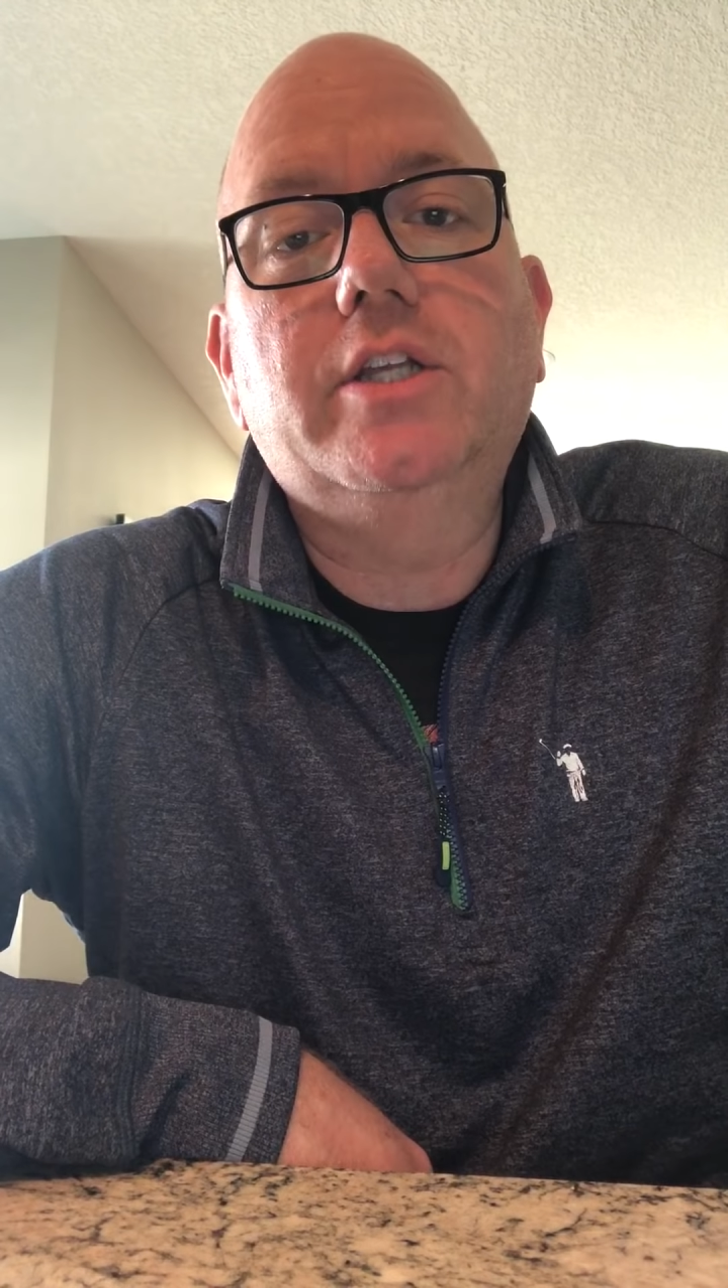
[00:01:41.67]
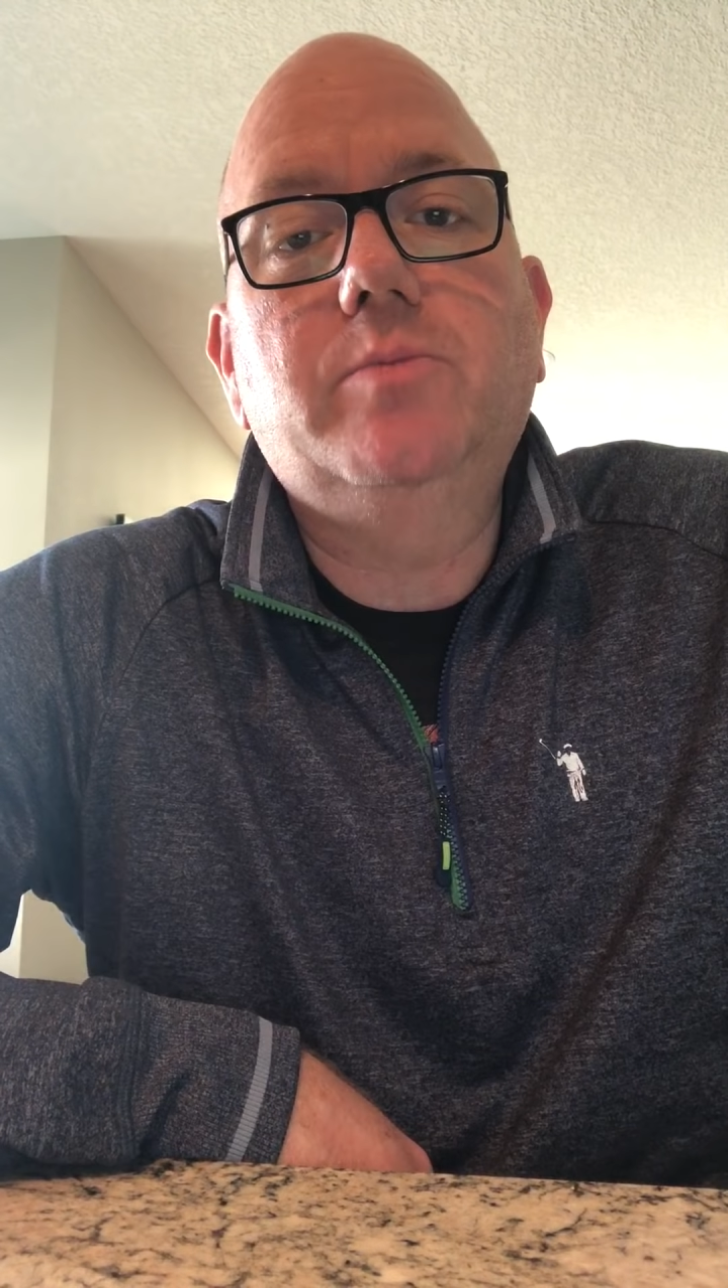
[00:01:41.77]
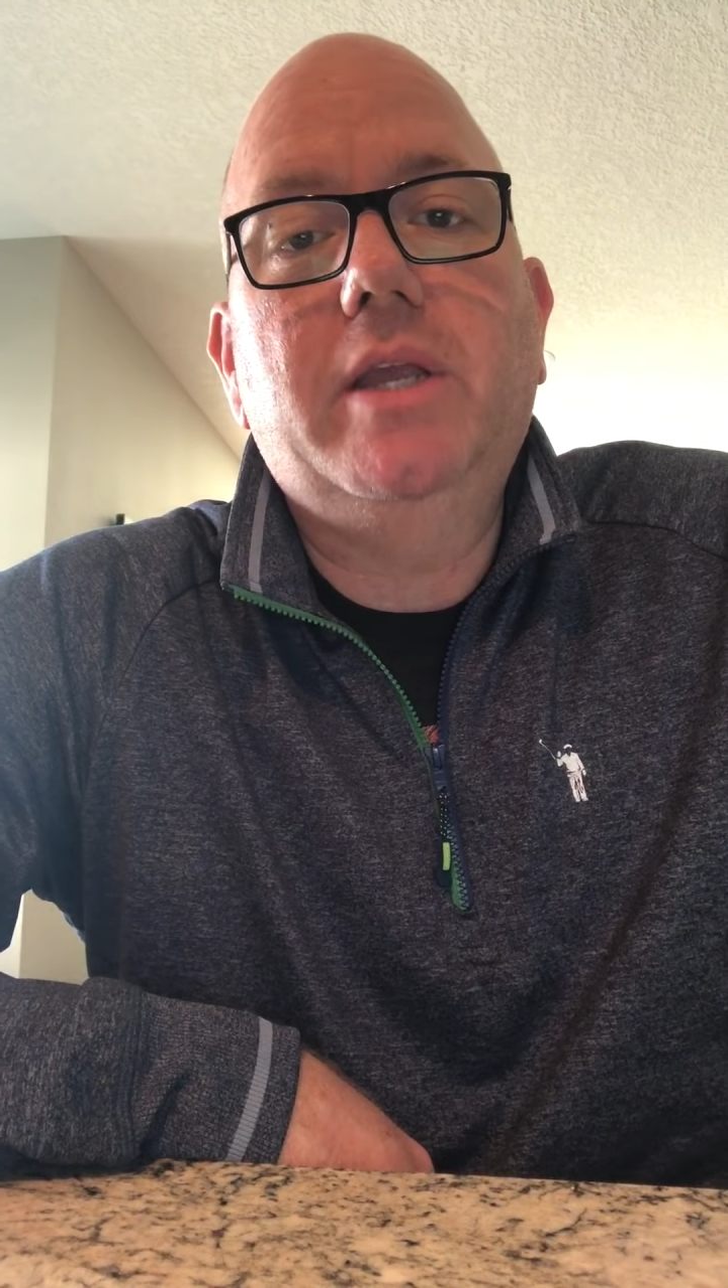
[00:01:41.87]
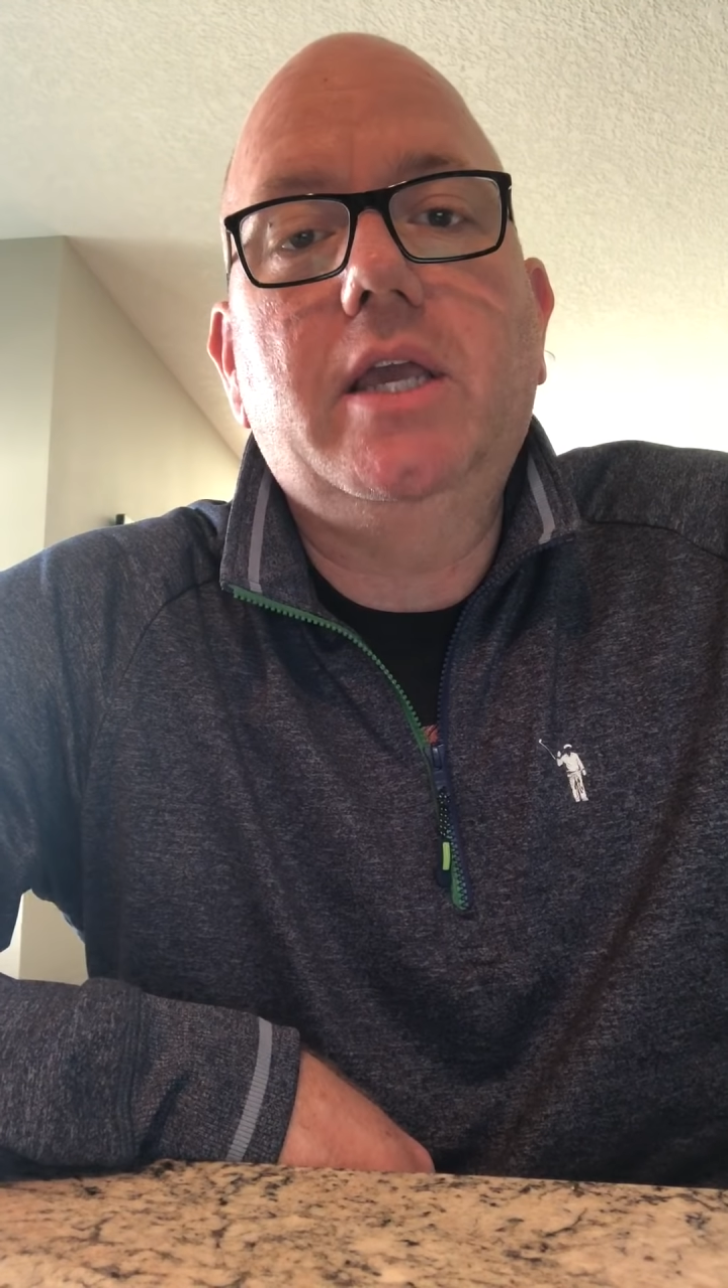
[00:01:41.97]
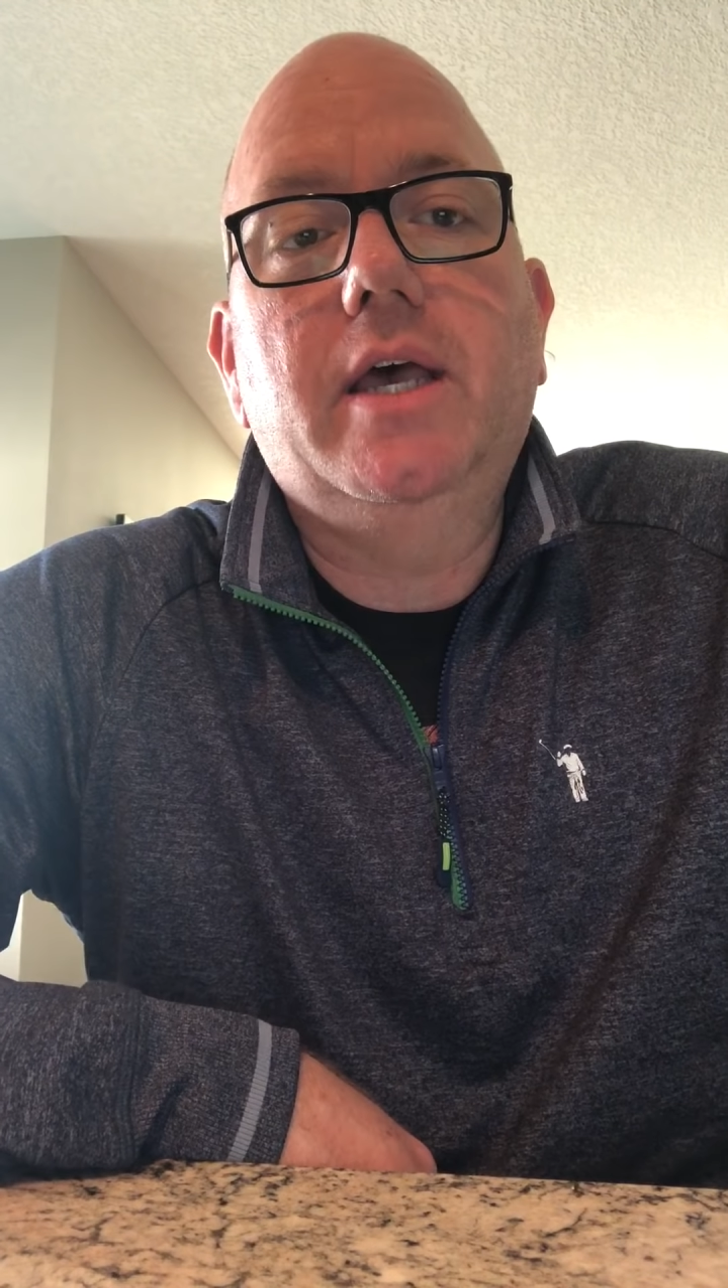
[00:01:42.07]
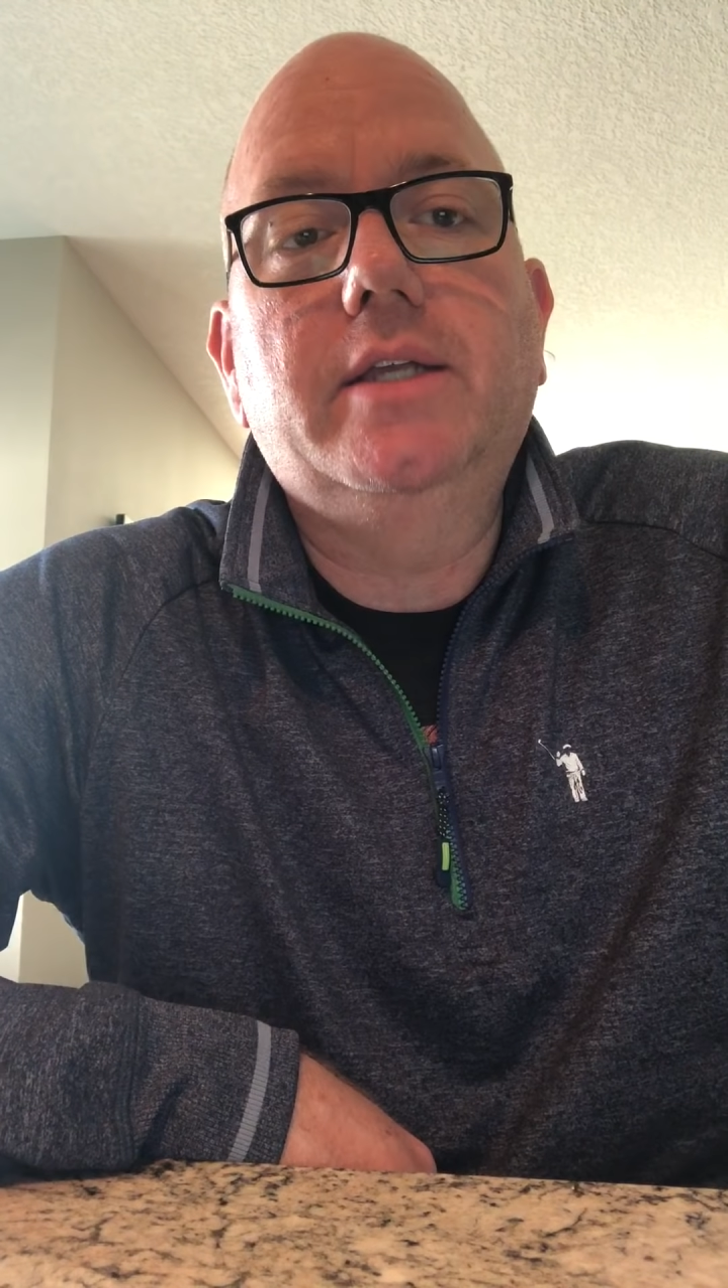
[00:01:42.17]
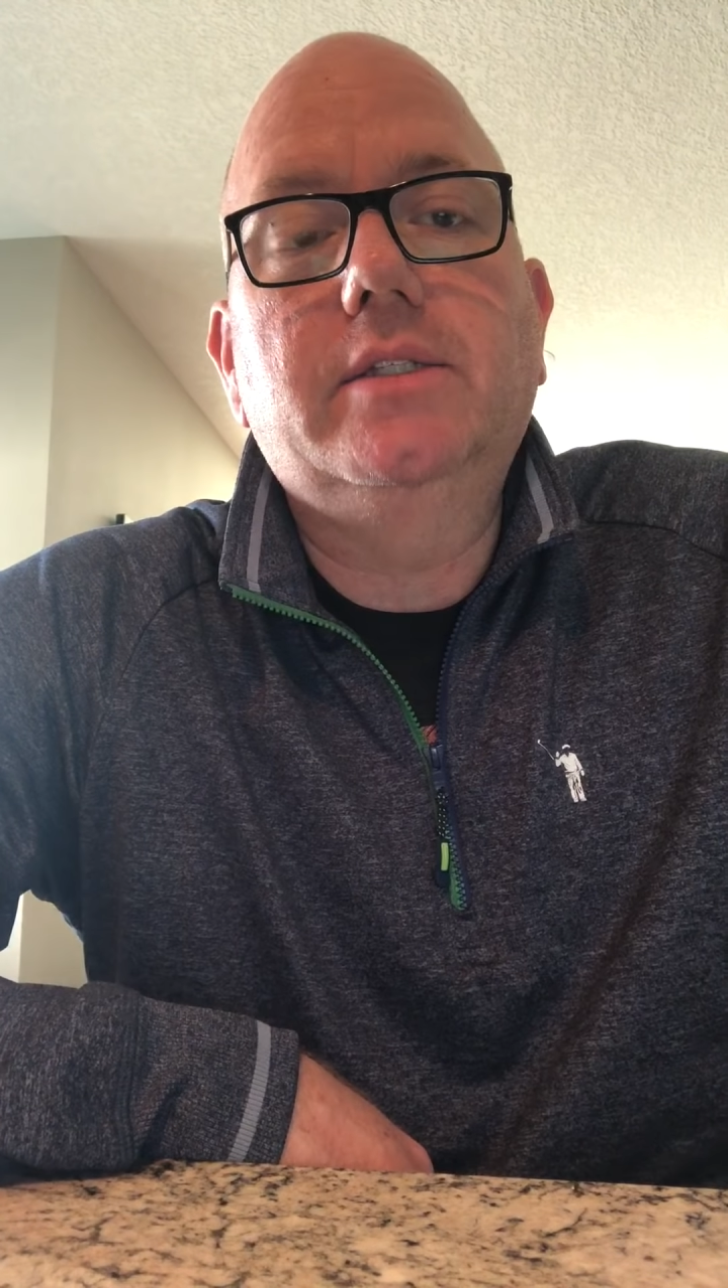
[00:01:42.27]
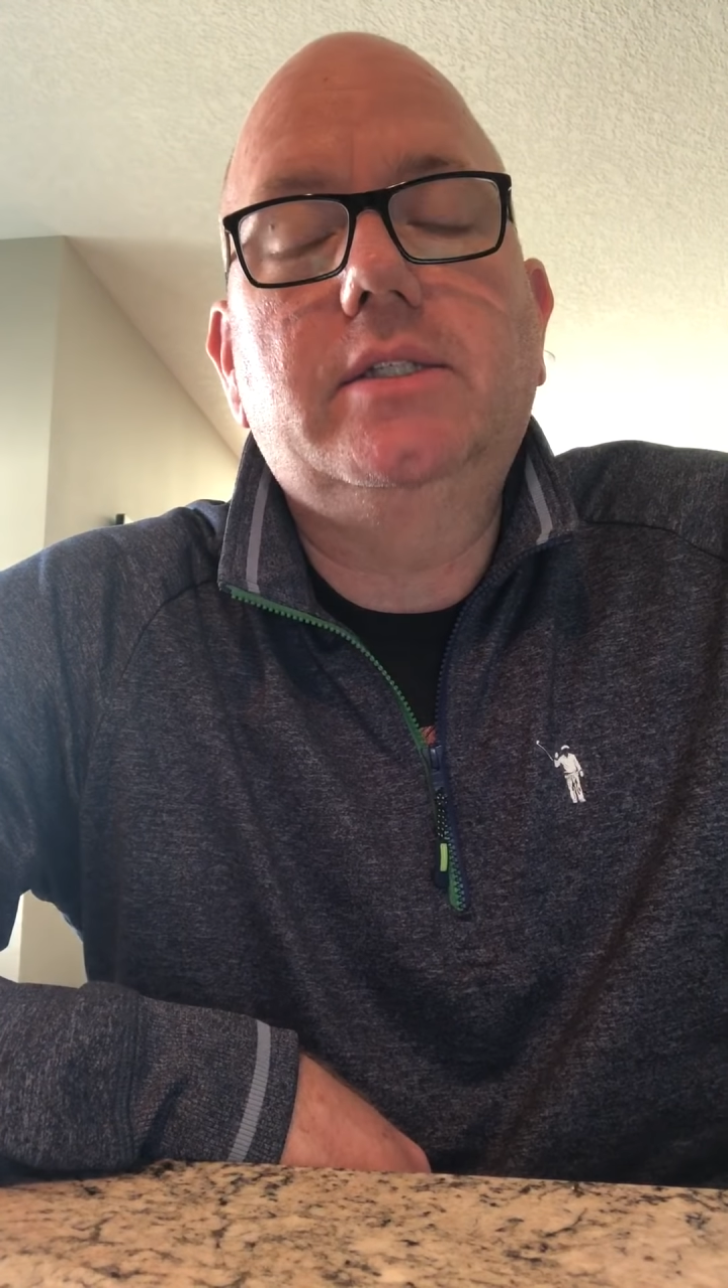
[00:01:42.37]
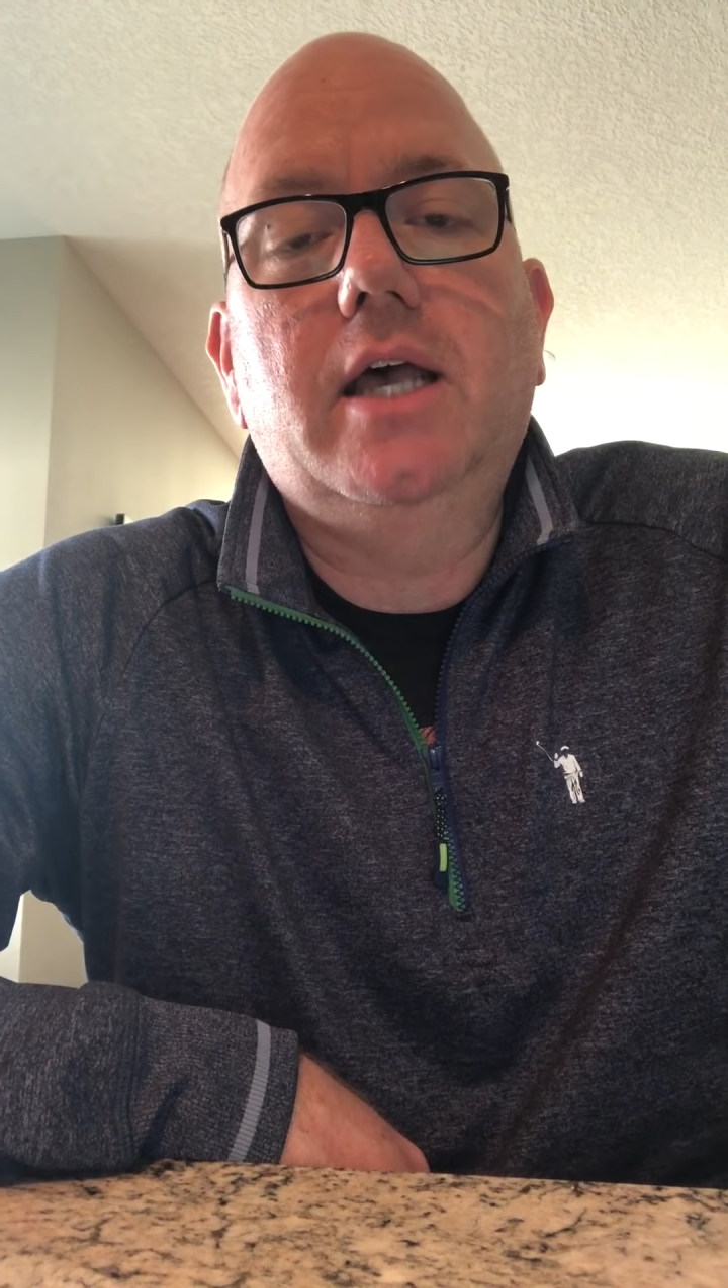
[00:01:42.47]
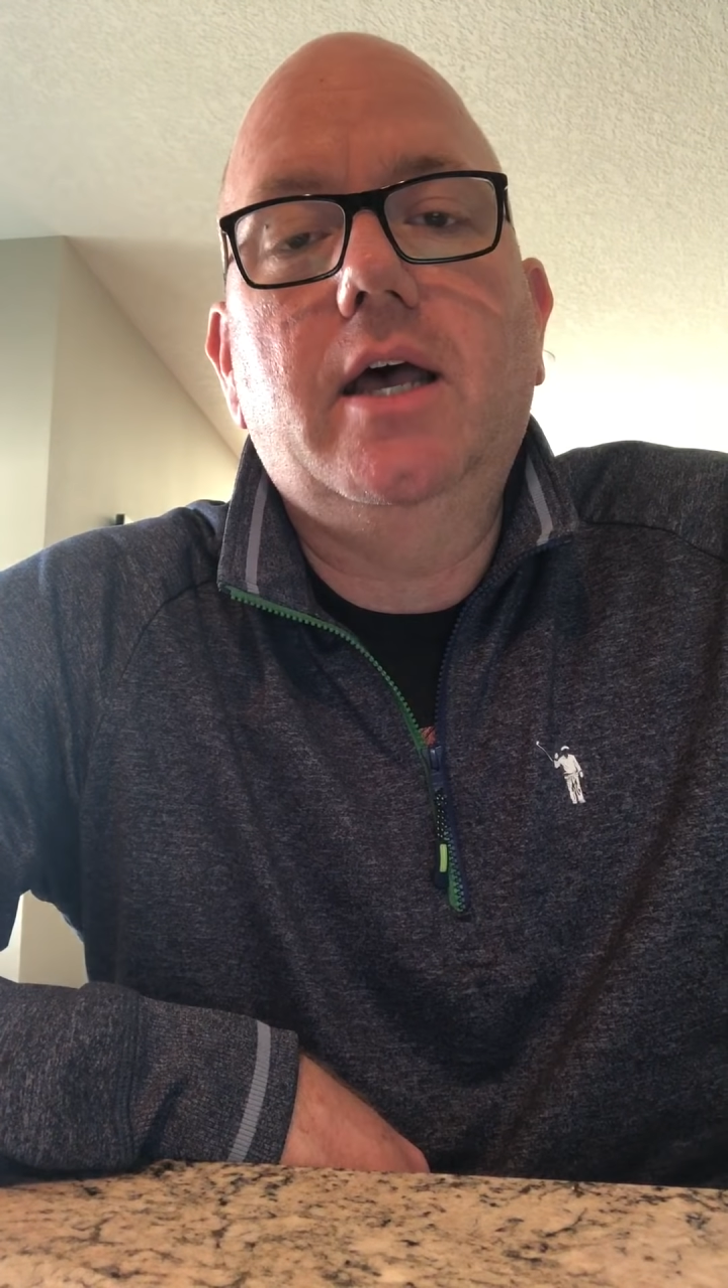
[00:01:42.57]
is
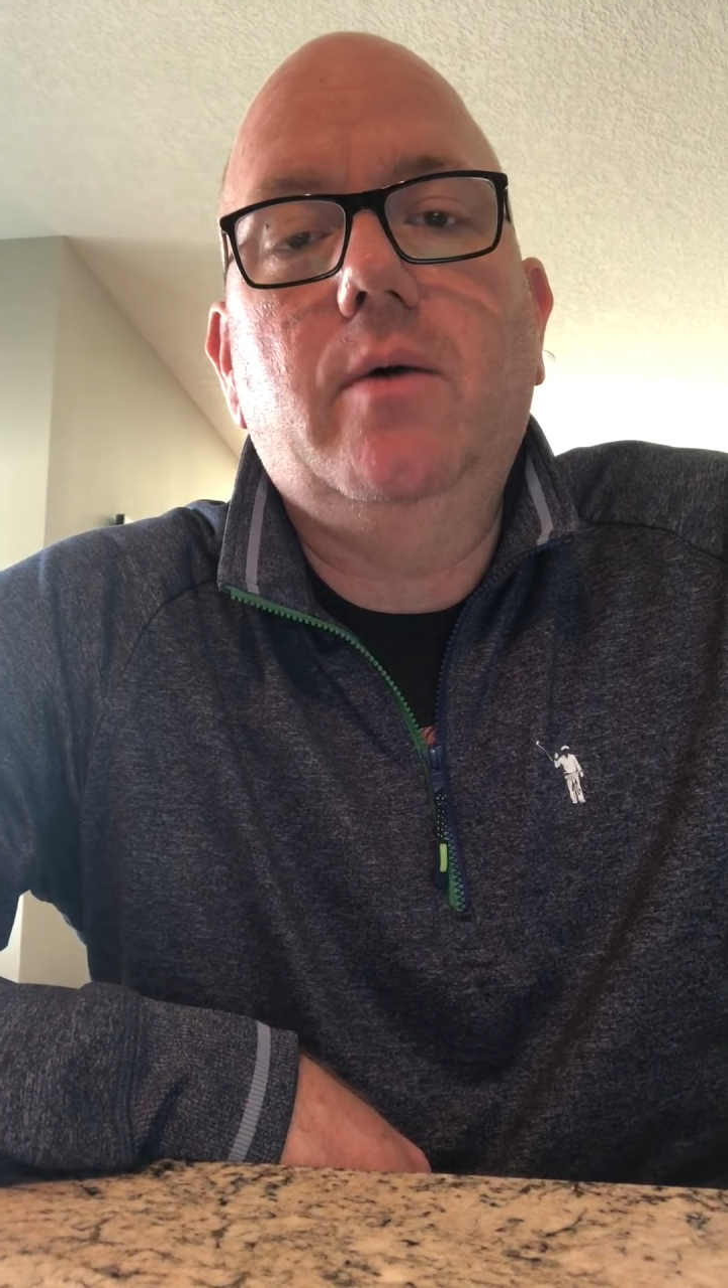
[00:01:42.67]
because